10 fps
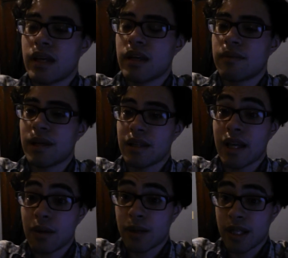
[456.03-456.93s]
And my
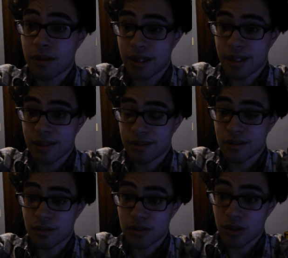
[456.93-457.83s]
light went out again,
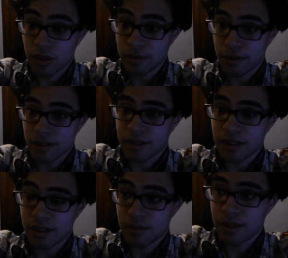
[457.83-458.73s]
so sorry about
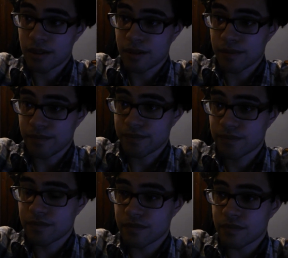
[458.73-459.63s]
that. Let me um.
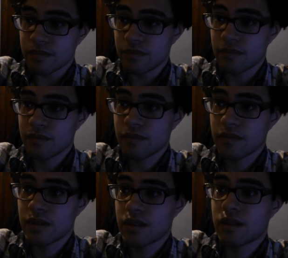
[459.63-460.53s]

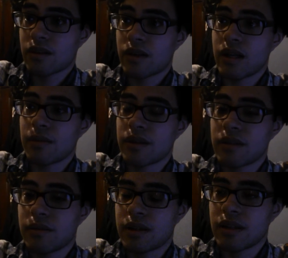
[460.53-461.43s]
Crap! I
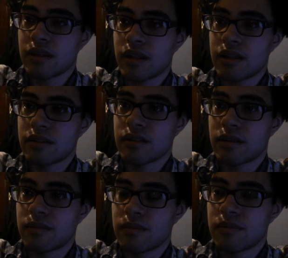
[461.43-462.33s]
think my thing died this
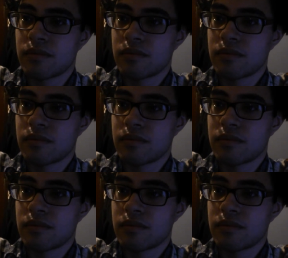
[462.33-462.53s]
time.